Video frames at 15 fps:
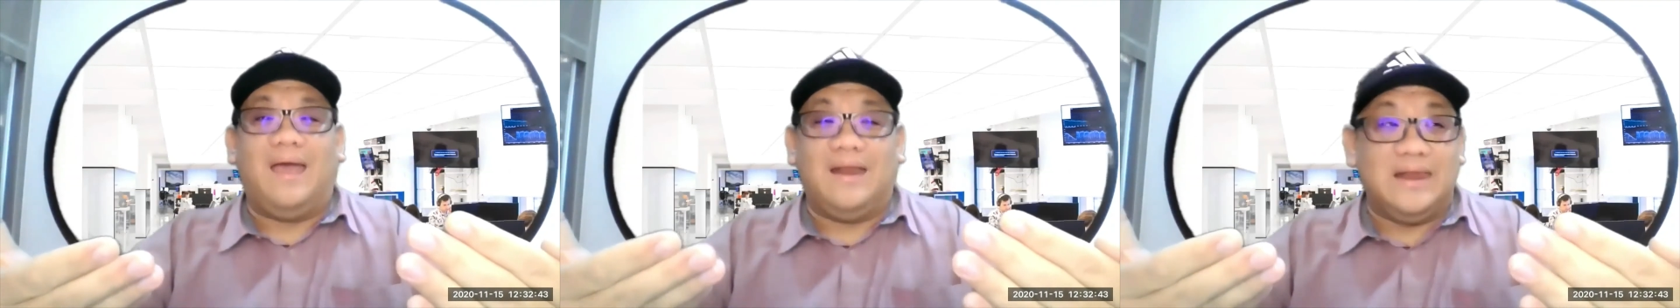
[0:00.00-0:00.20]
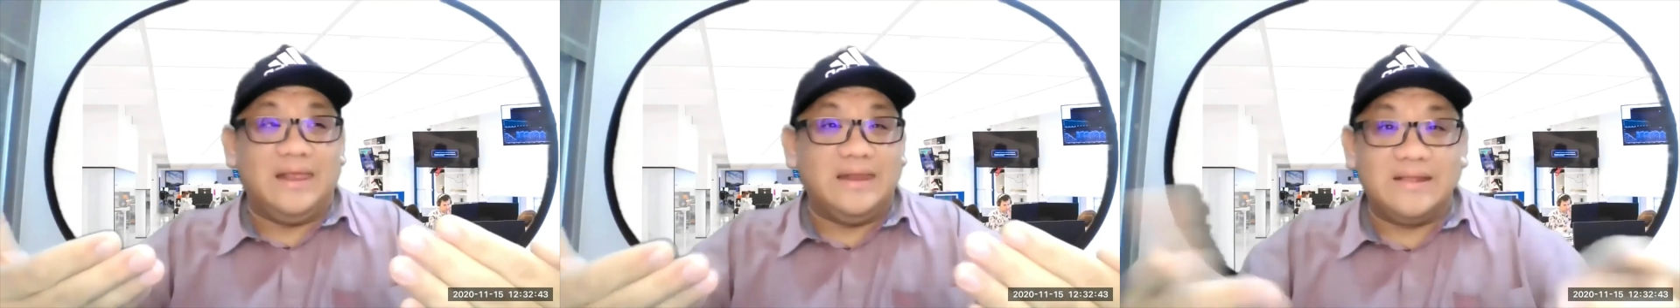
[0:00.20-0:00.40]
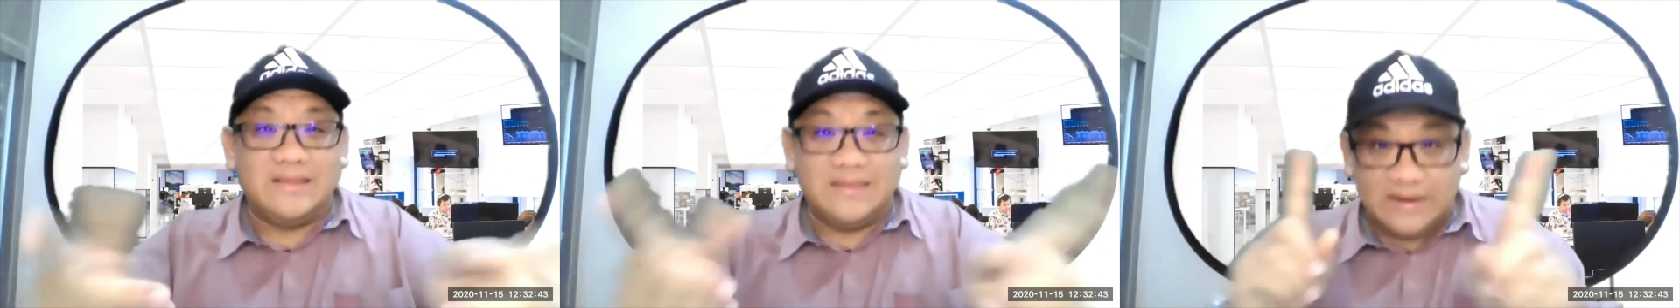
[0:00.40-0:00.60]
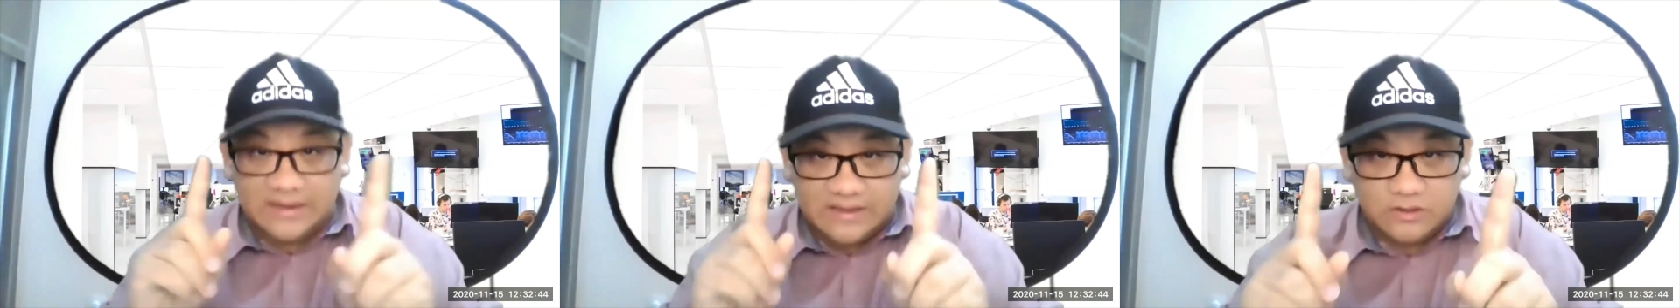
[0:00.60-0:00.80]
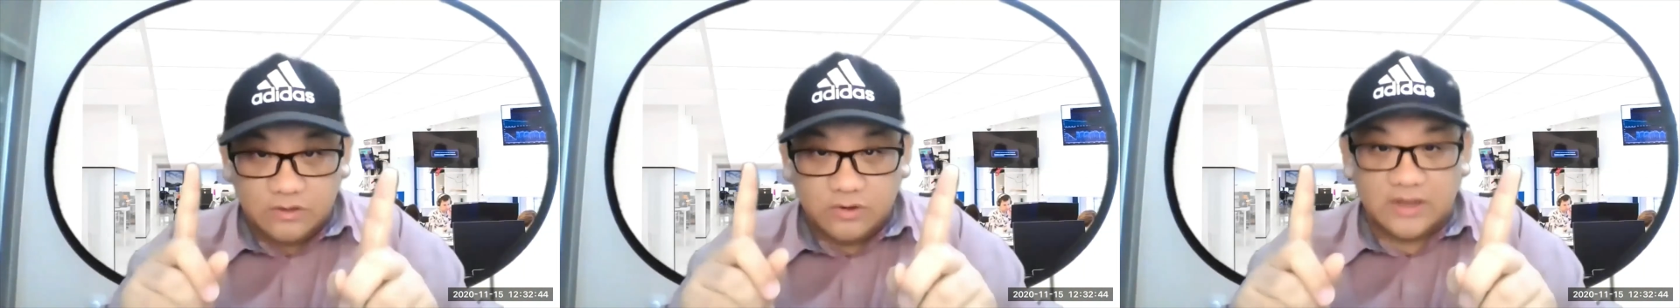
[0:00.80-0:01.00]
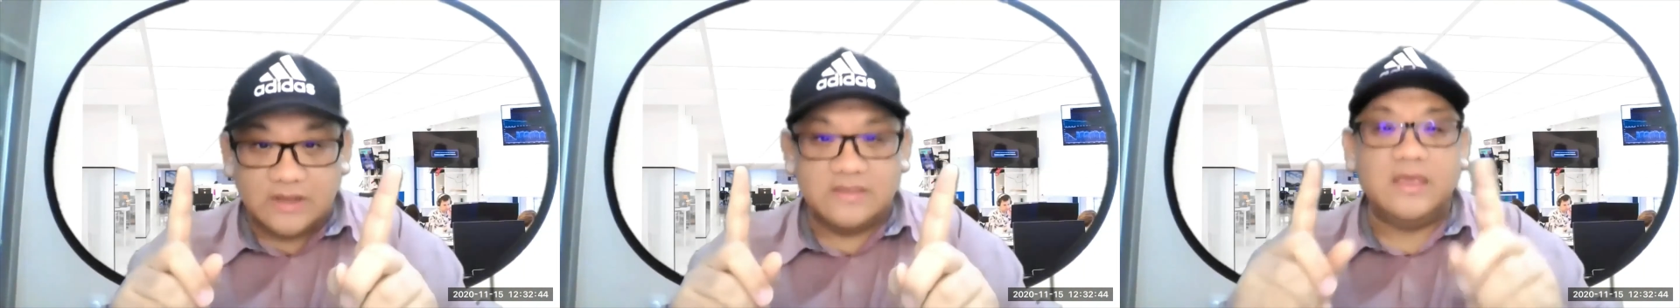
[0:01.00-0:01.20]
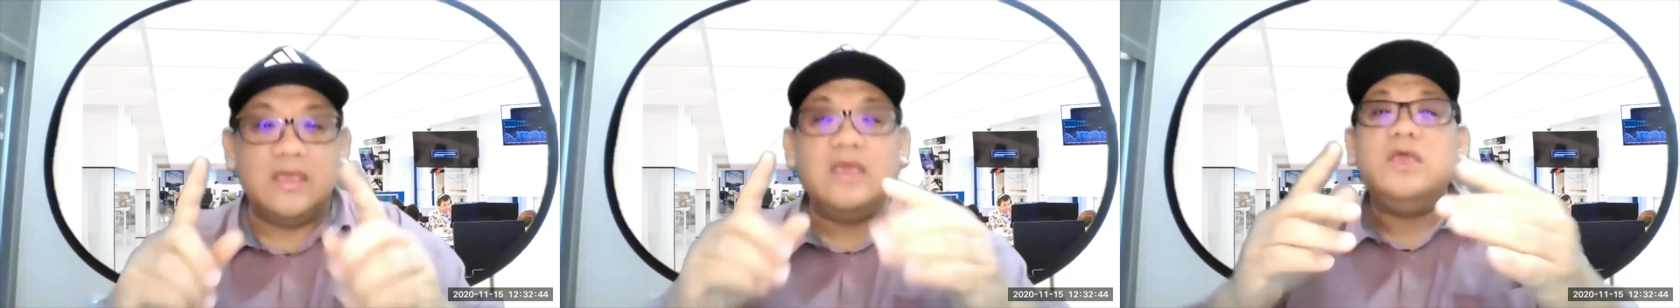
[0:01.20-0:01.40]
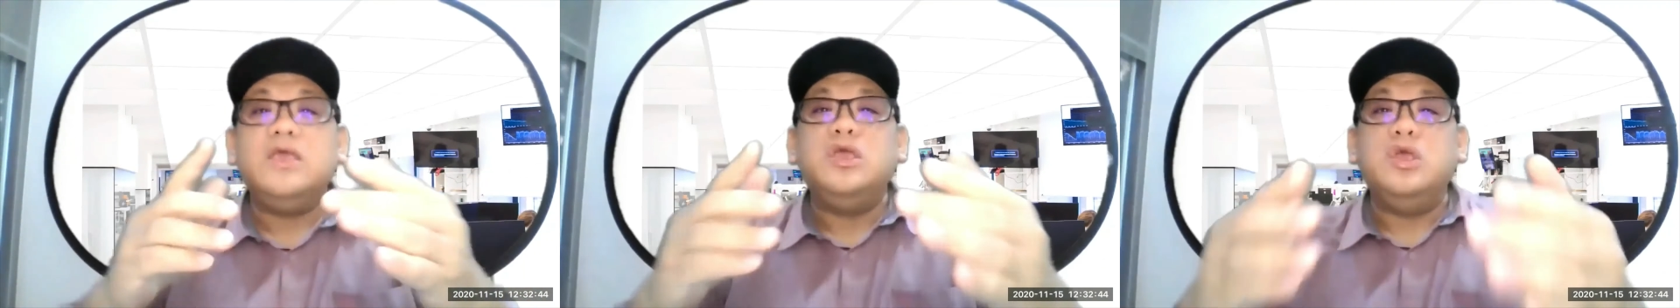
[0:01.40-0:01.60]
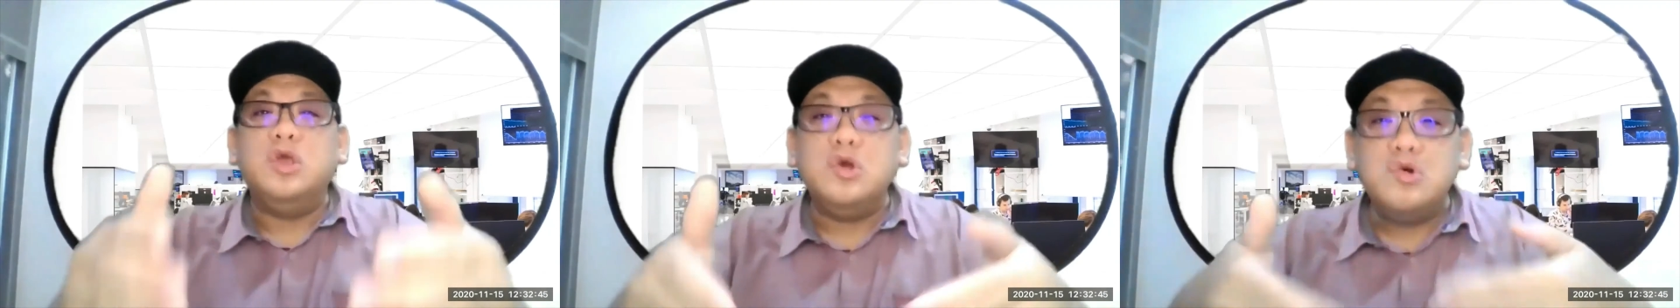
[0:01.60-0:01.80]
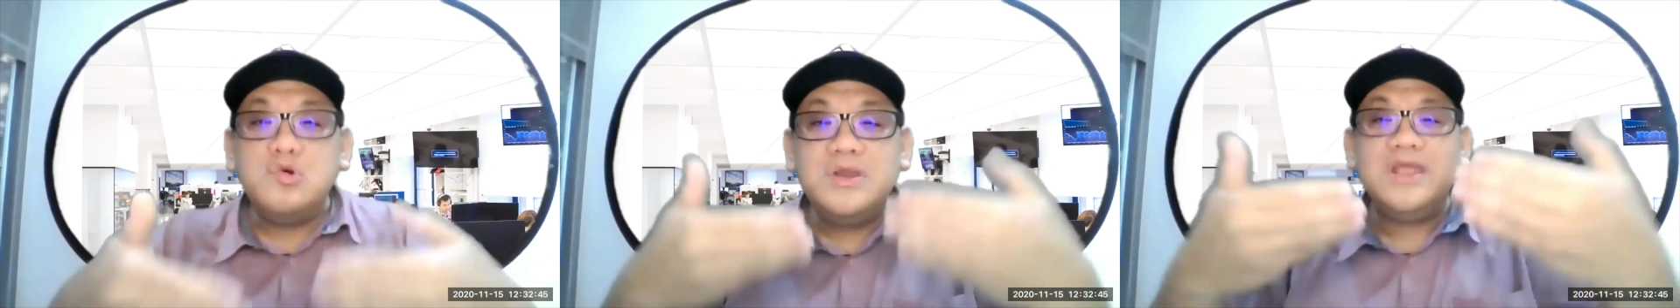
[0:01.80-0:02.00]
Leaders, listen to this.
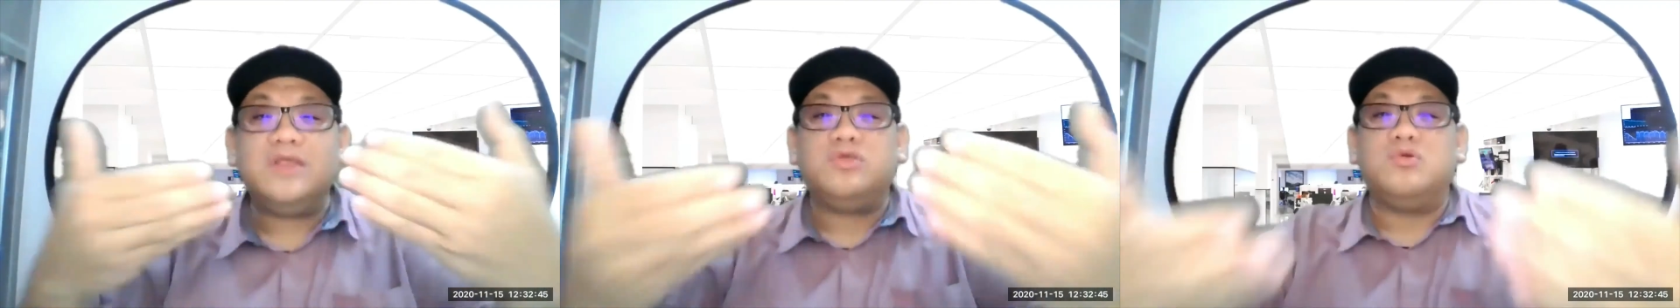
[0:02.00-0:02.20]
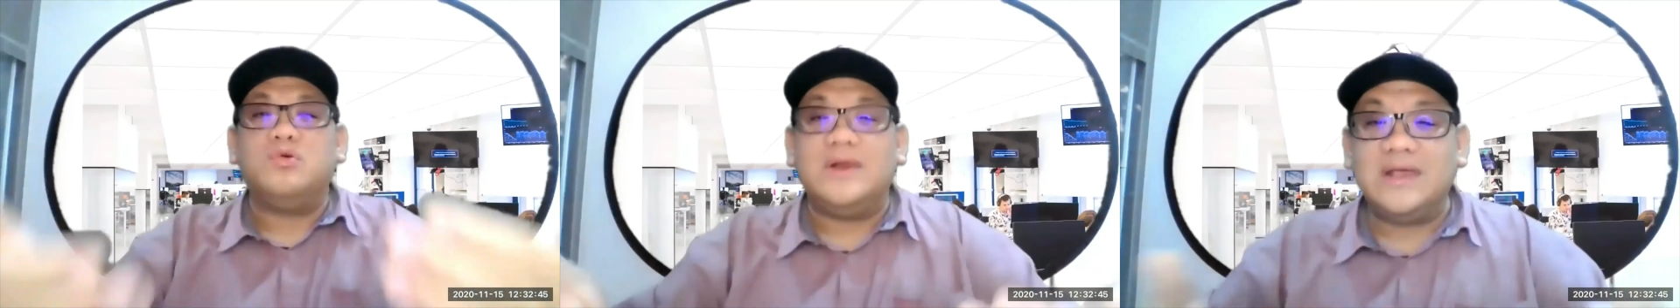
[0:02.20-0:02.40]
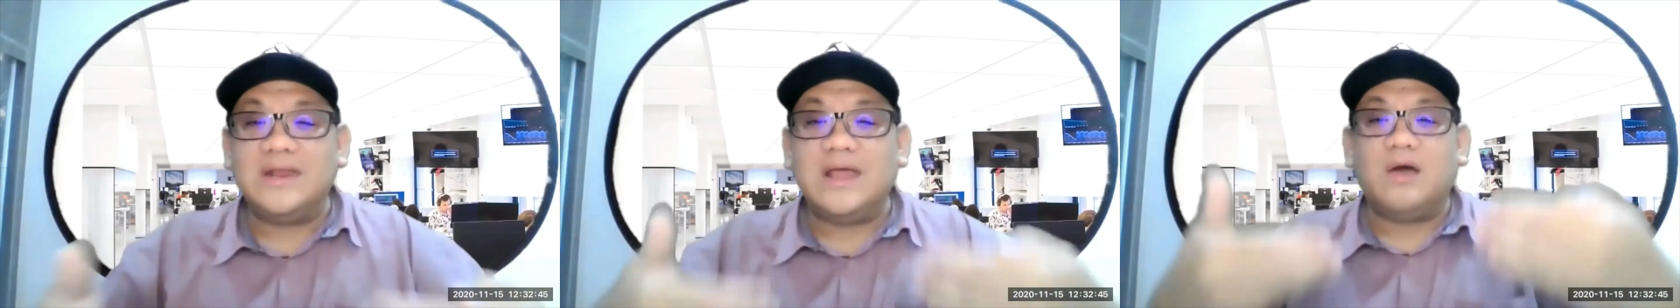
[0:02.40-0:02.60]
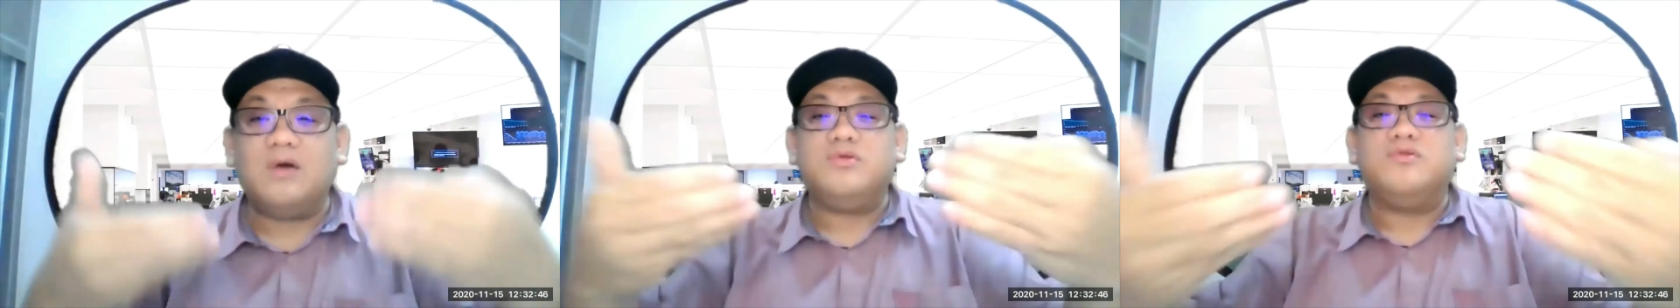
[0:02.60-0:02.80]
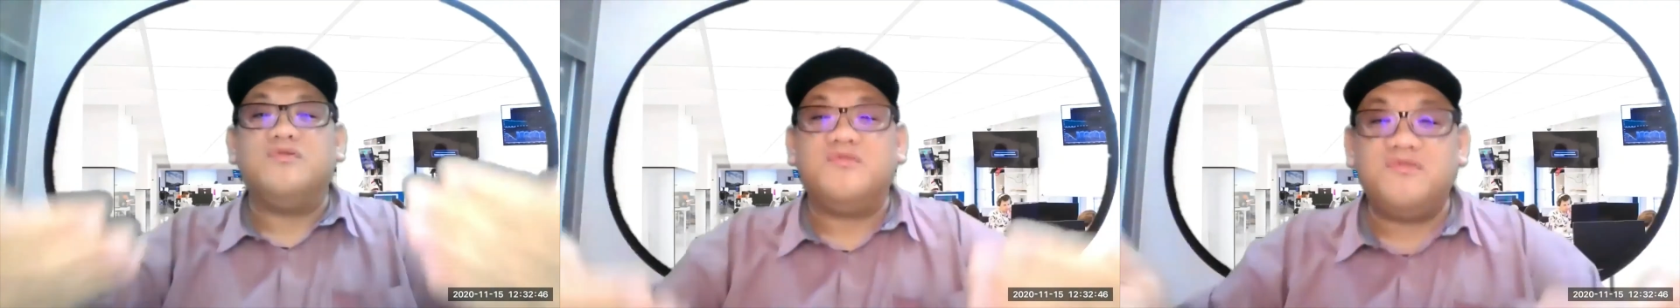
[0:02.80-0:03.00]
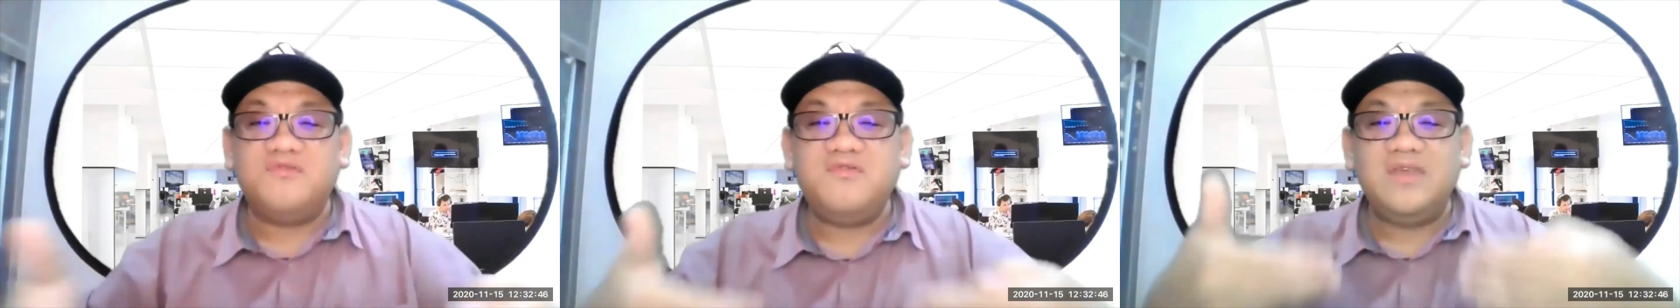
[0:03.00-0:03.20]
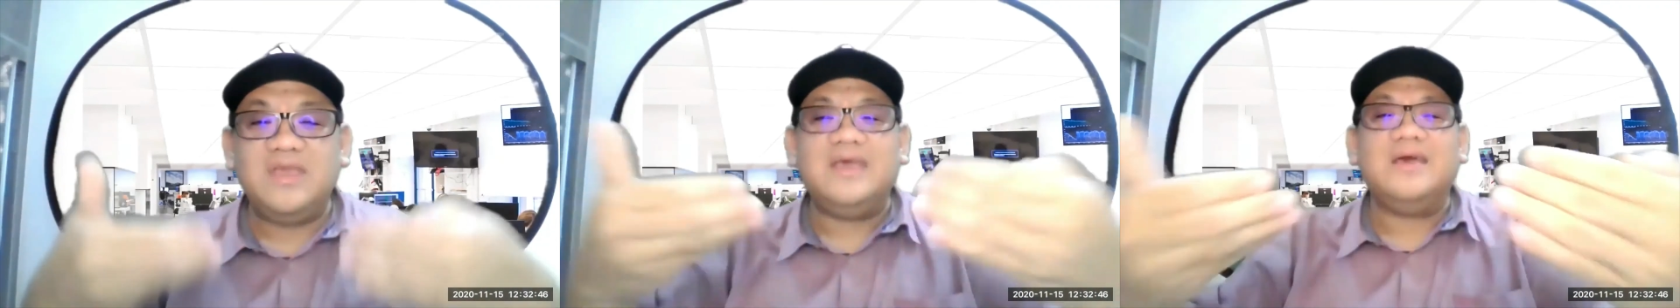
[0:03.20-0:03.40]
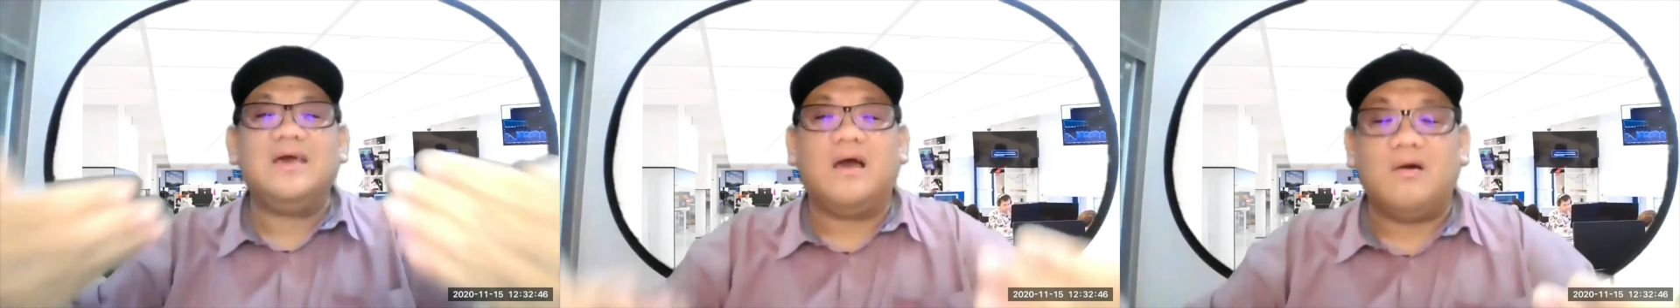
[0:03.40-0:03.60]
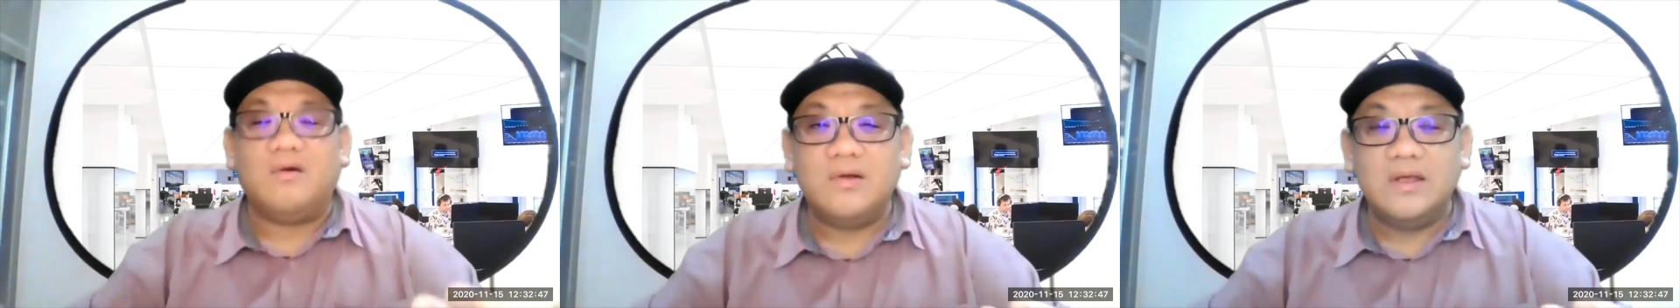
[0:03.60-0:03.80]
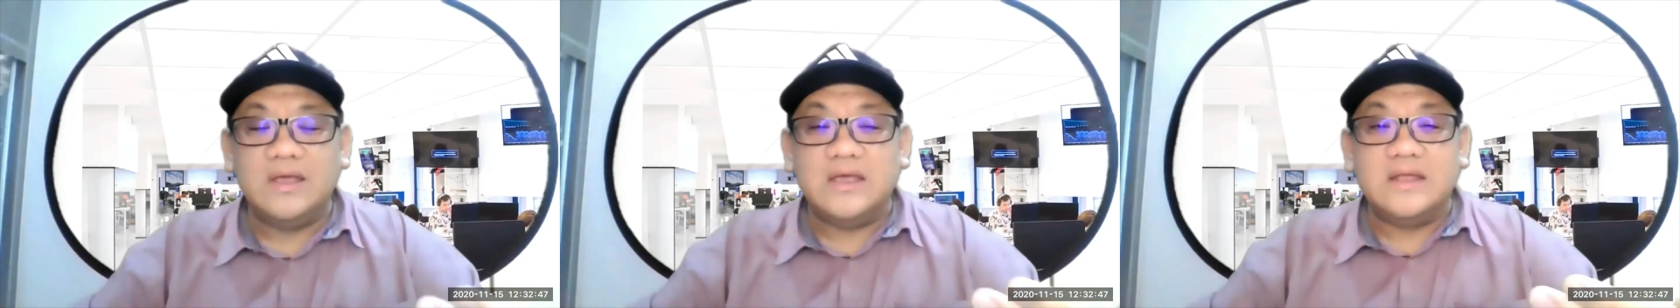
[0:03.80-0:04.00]
You need to learn how to figure out.